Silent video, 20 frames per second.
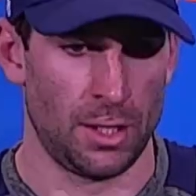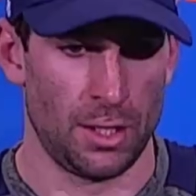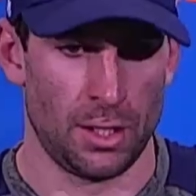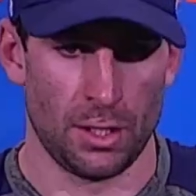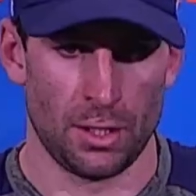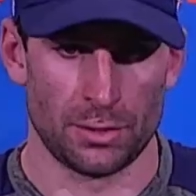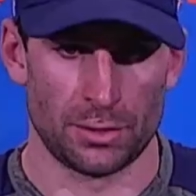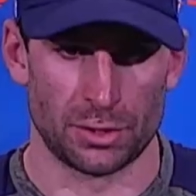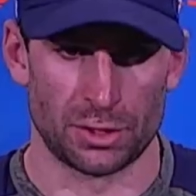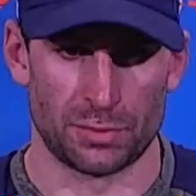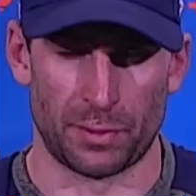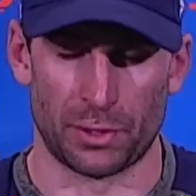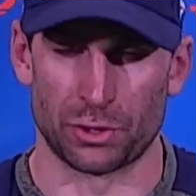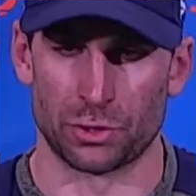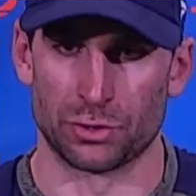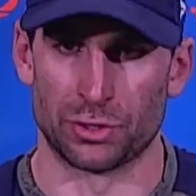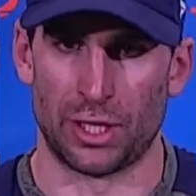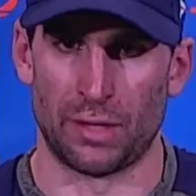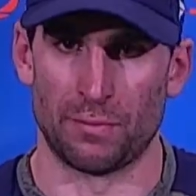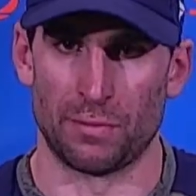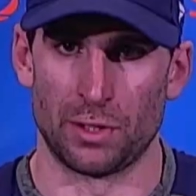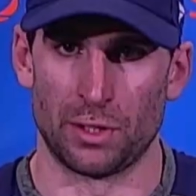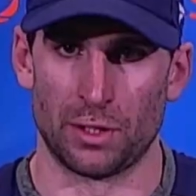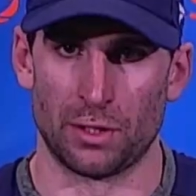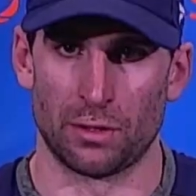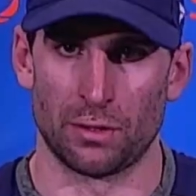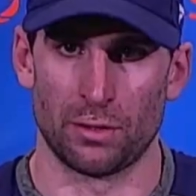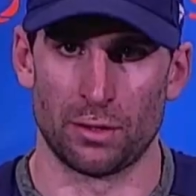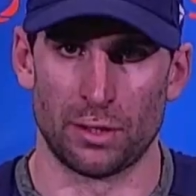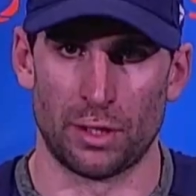It's a special time of
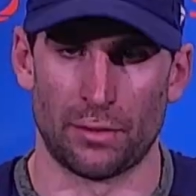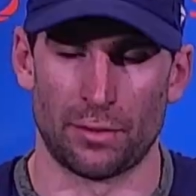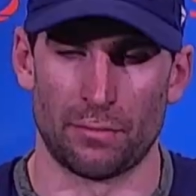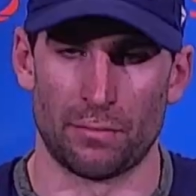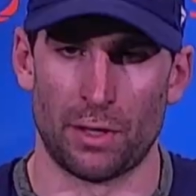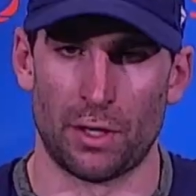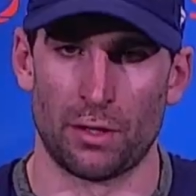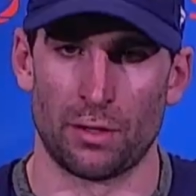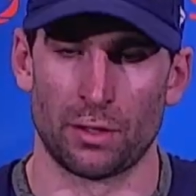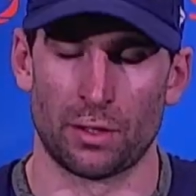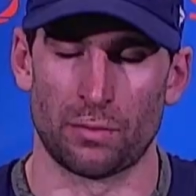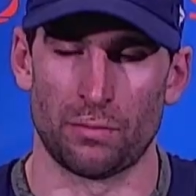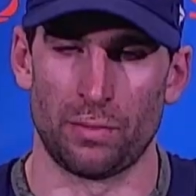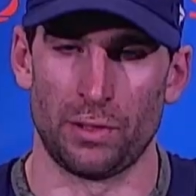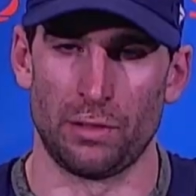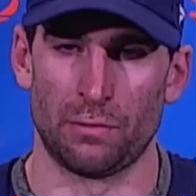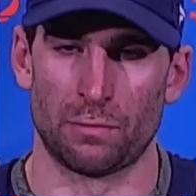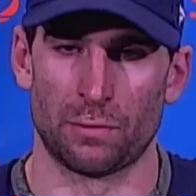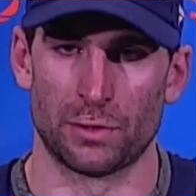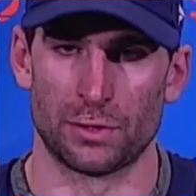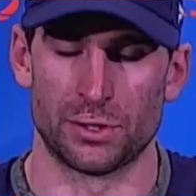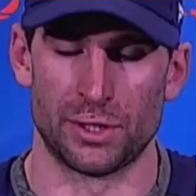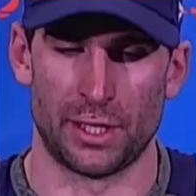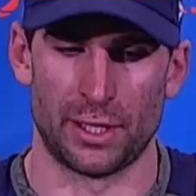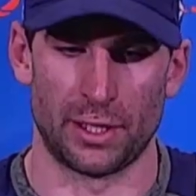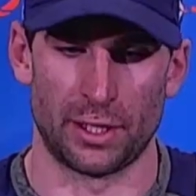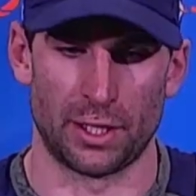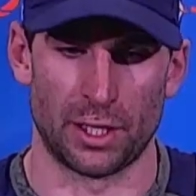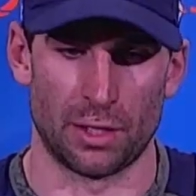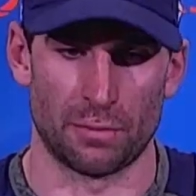year. Nothing better than competing for the
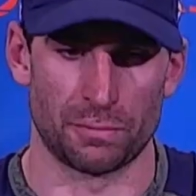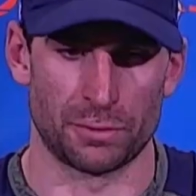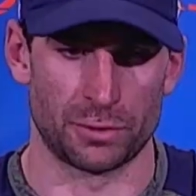Stanley Cup.